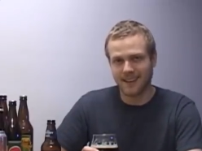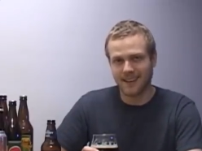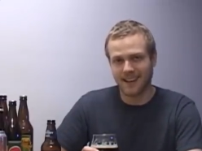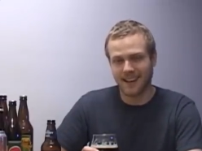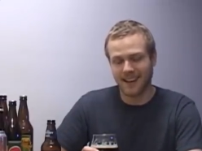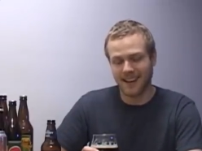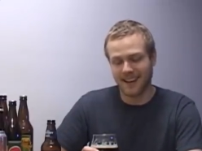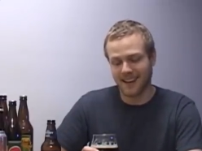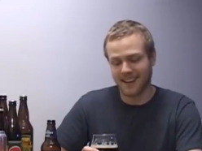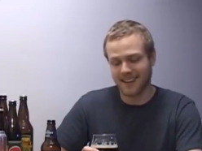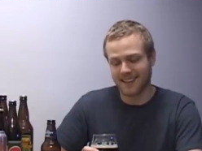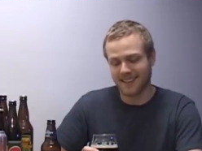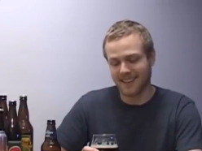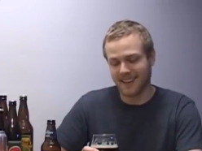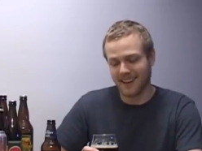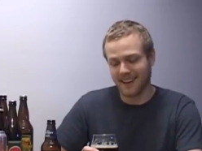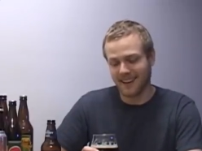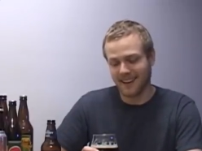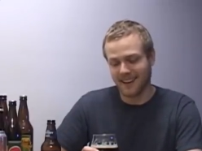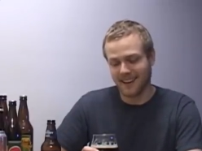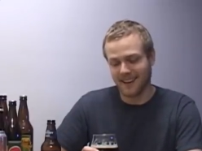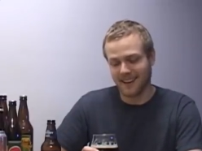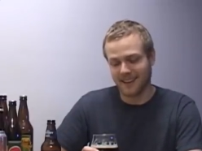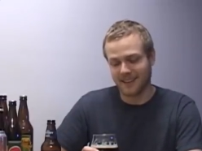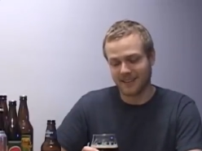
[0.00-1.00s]
And
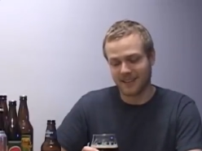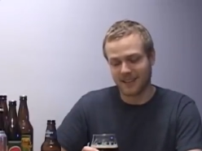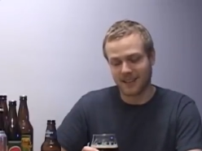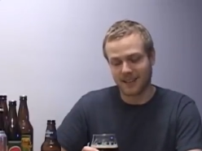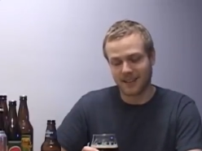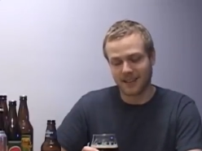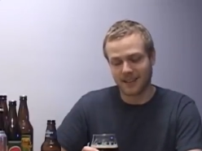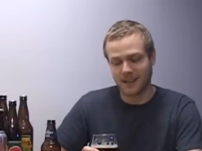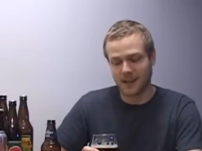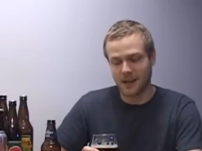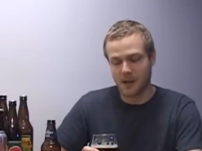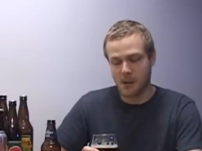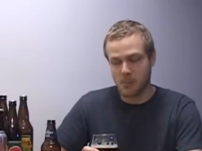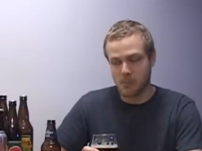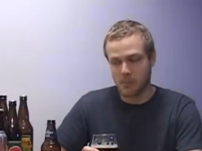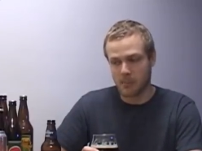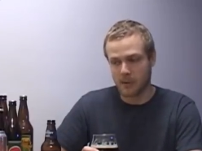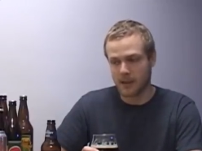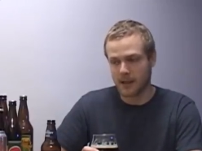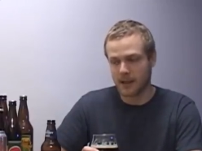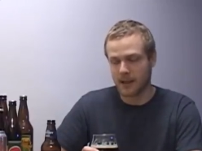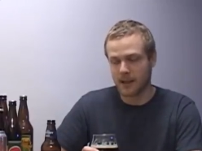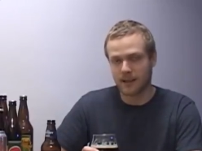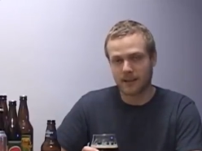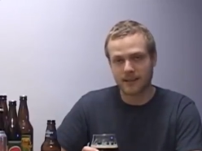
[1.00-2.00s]
I take it up
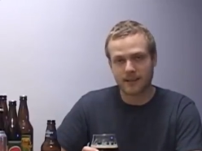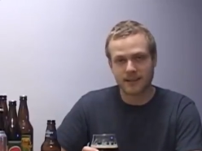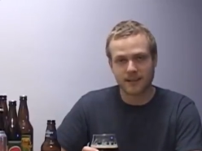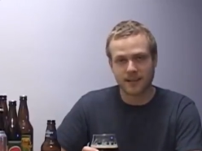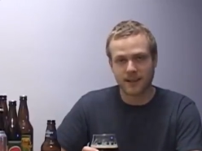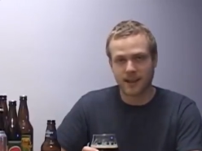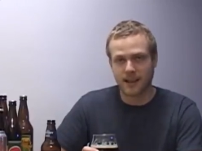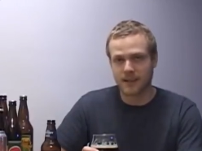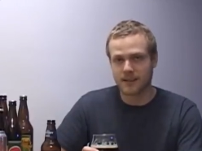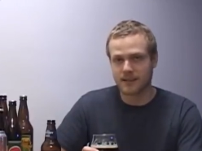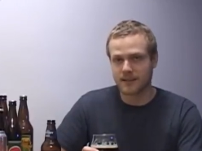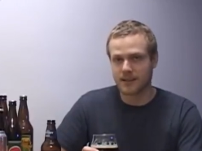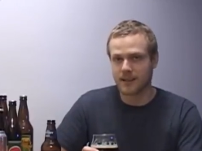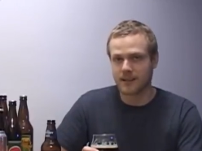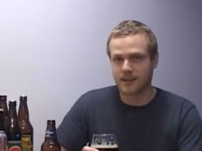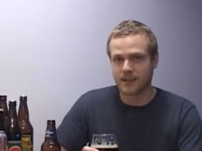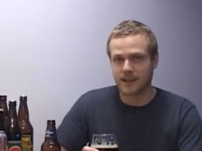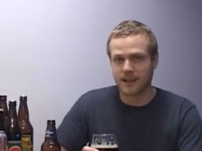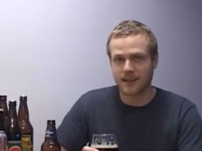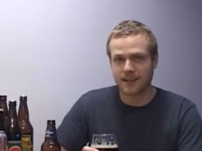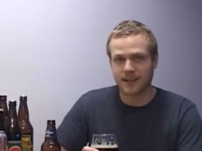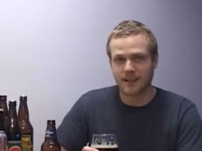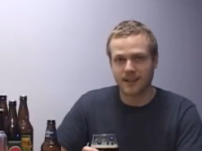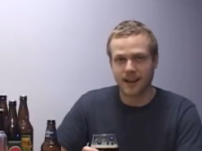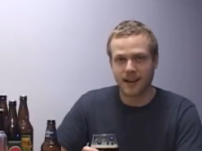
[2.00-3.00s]
and it scans eight
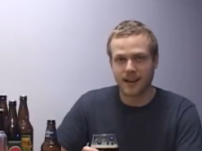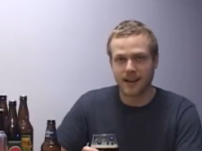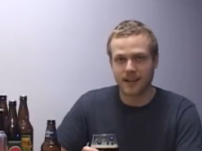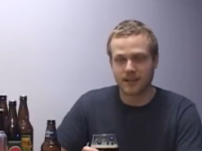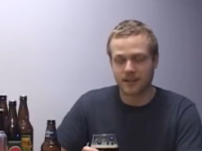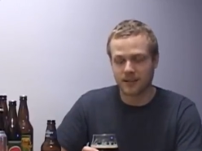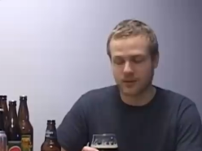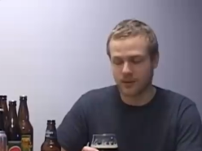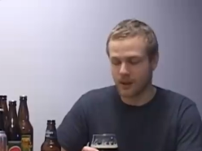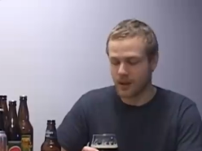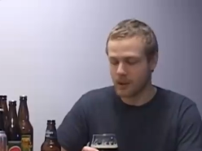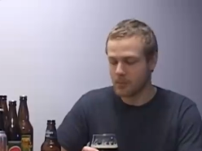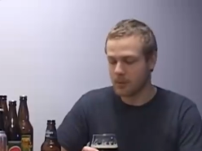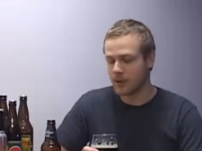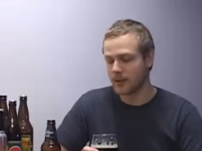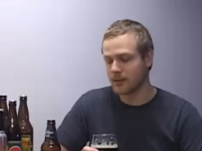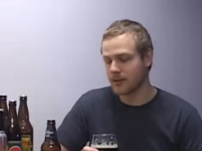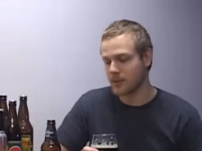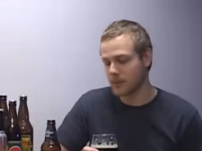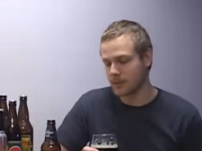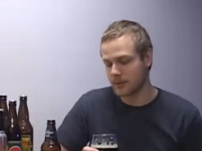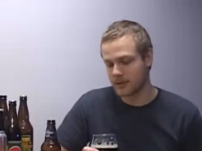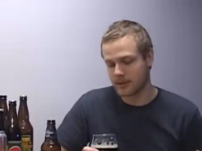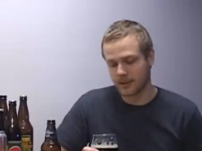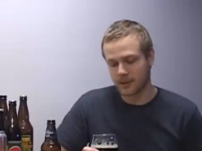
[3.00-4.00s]
ninety nine. So I picked
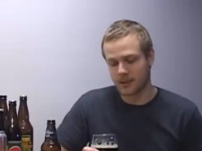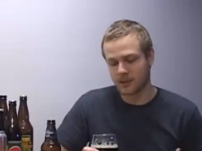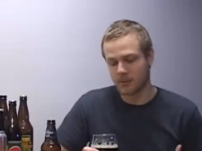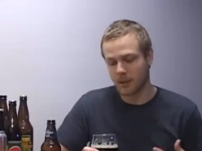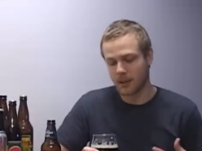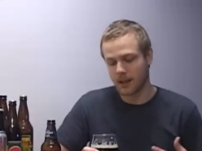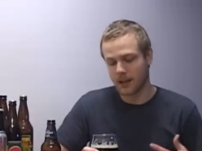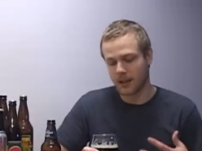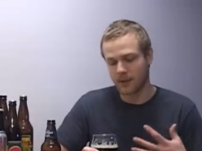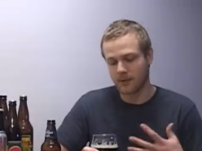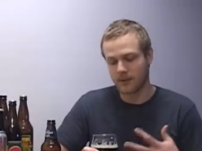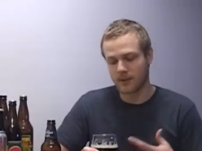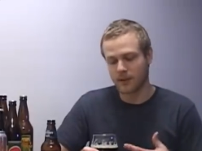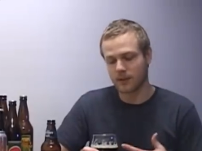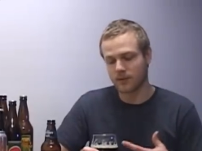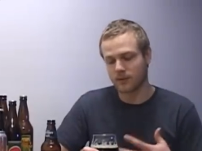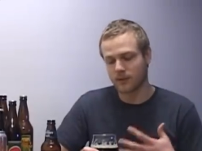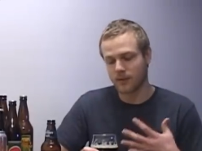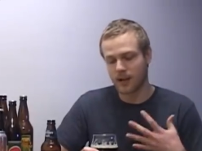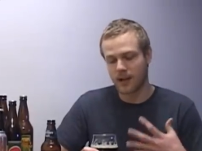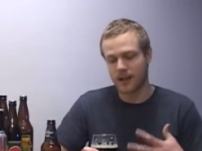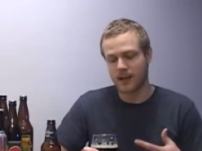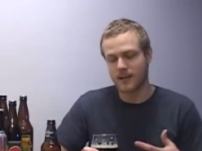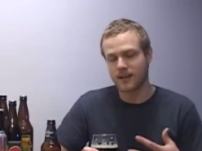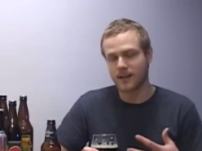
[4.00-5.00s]
up a six pack of this
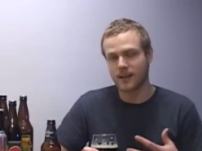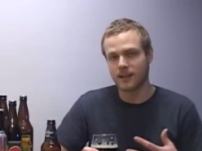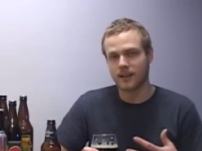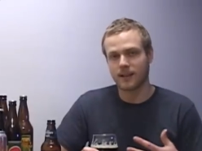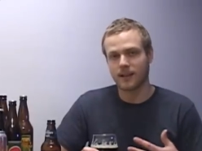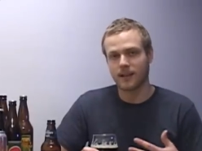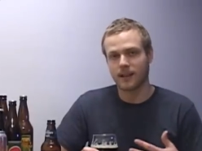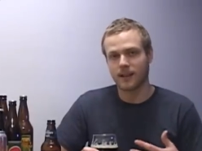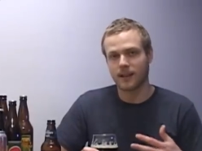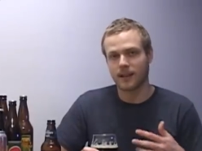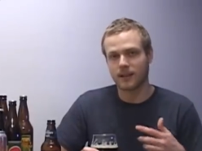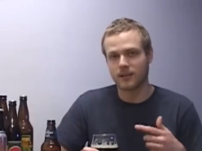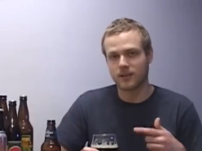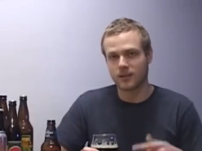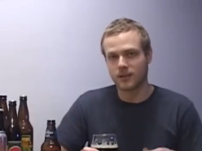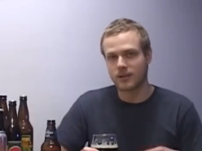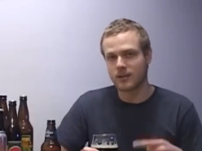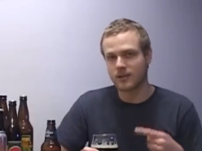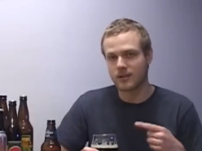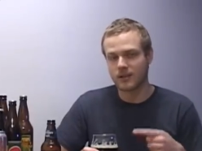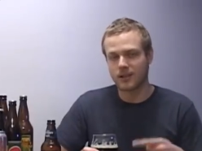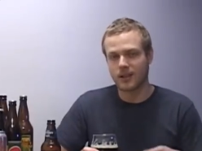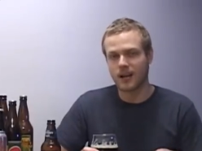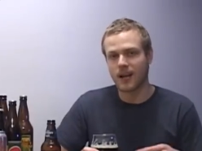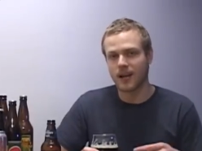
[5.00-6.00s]
for eight ninety nine. I
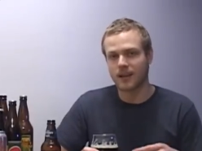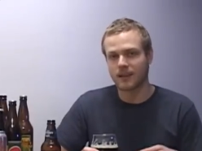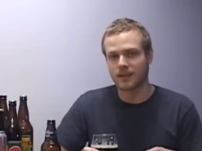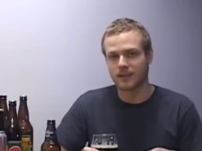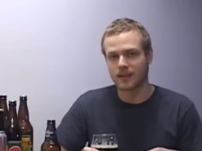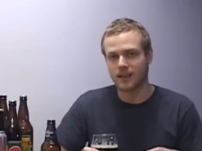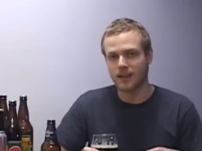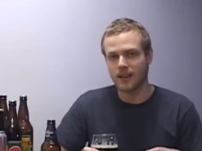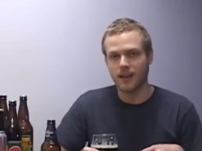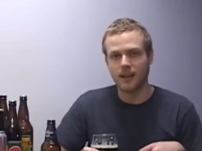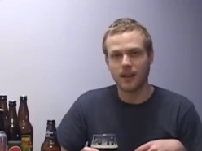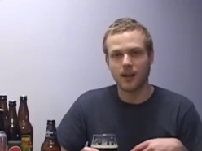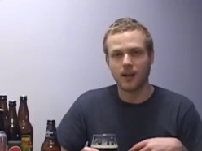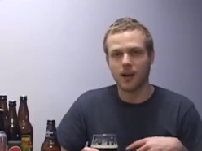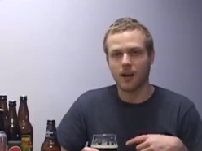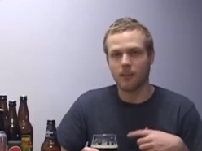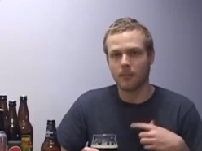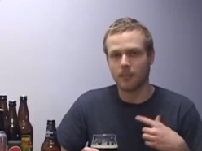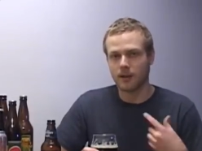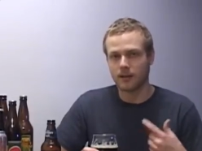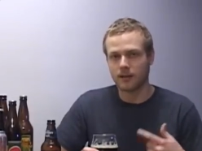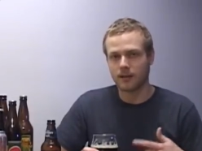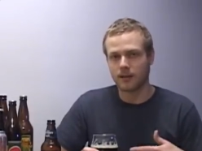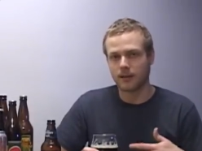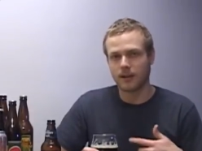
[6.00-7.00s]
just checked a
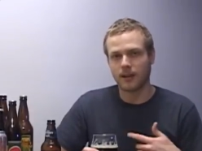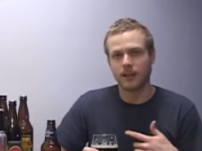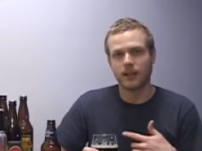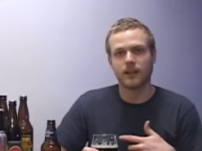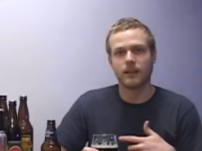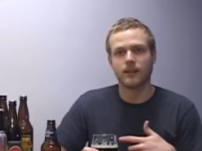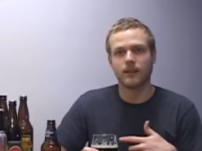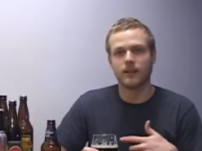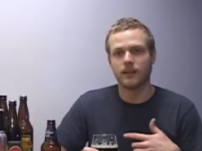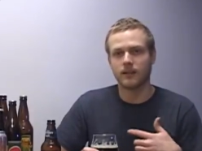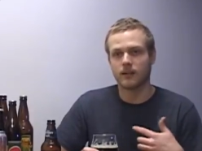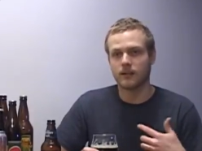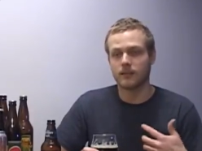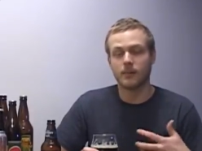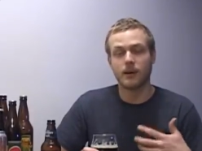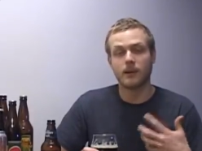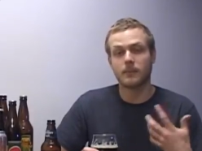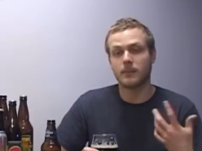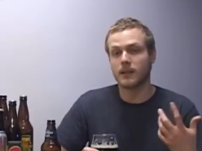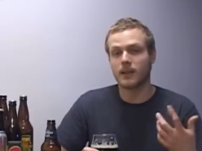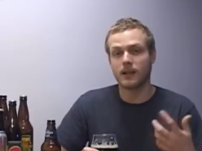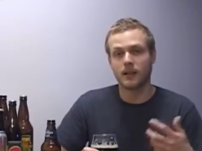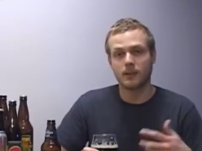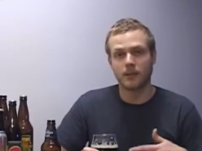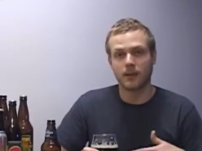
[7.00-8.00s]
month later, or
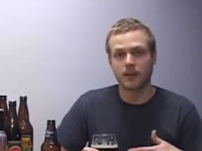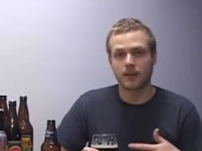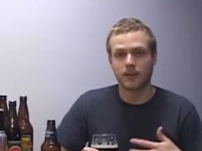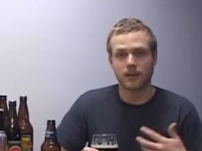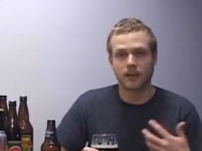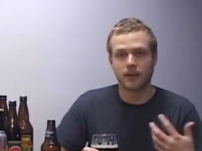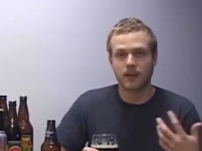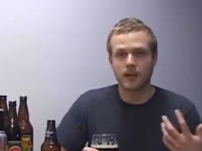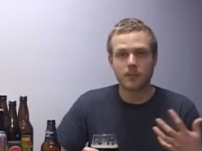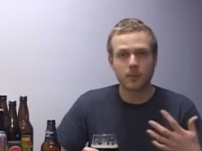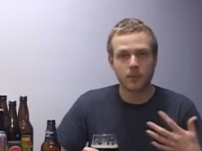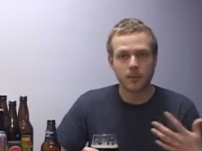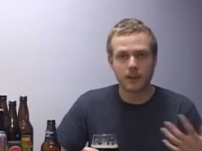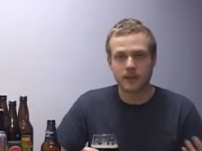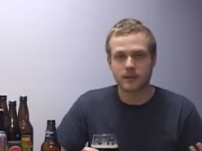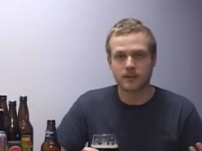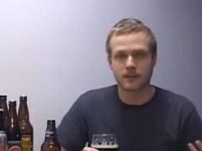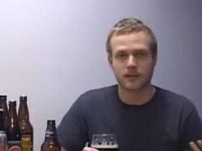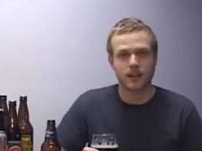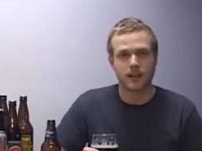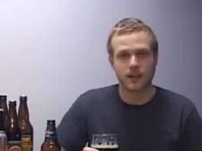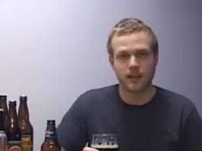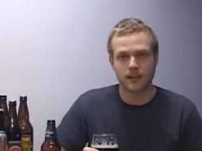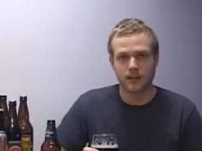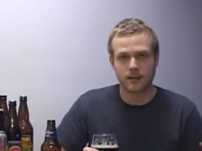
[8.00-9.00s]
maybe not a month later, a couple weeks
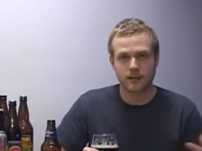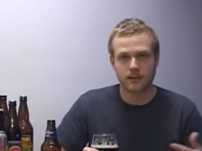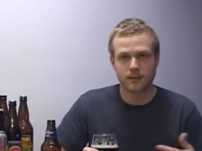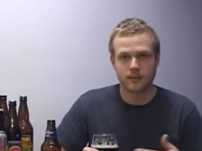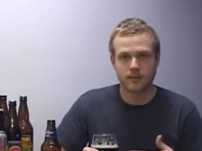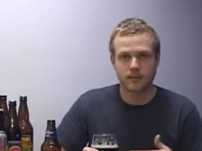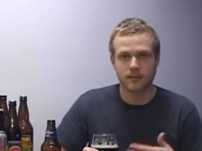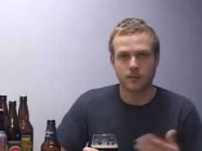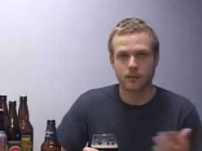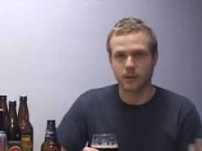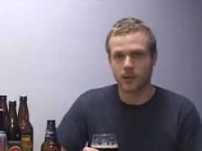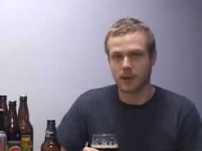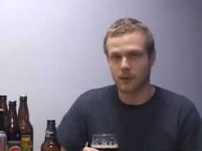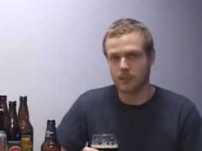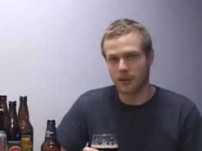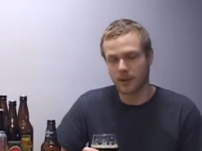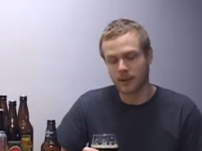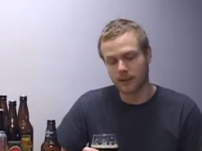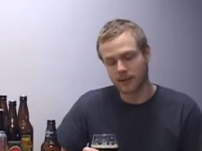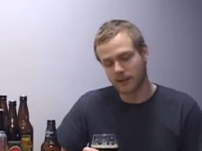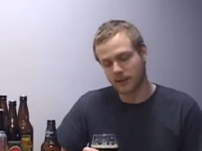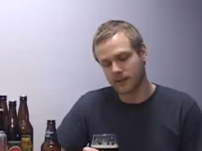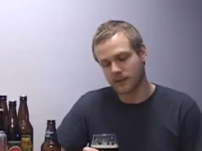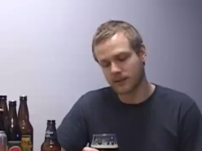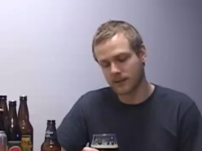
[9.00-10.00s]
later from when I
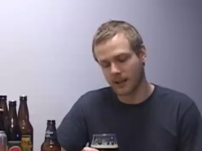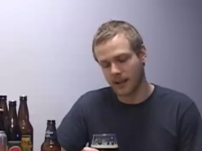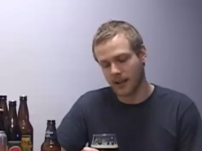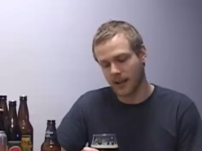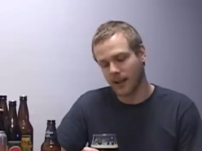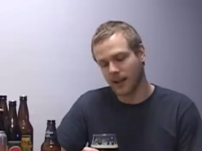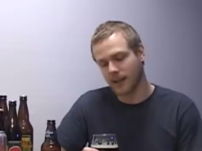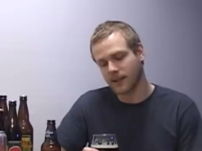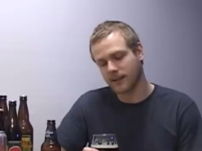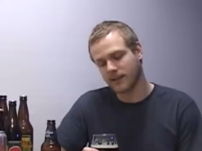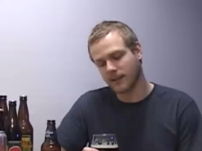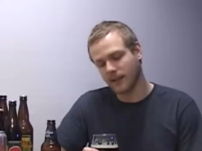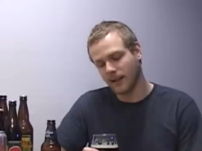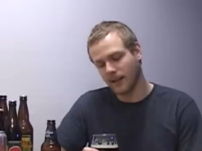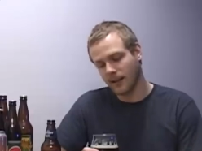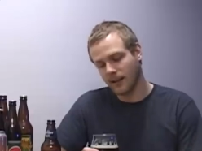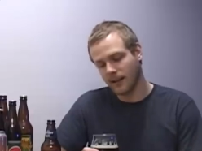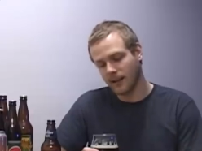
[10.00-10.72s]
bought this, and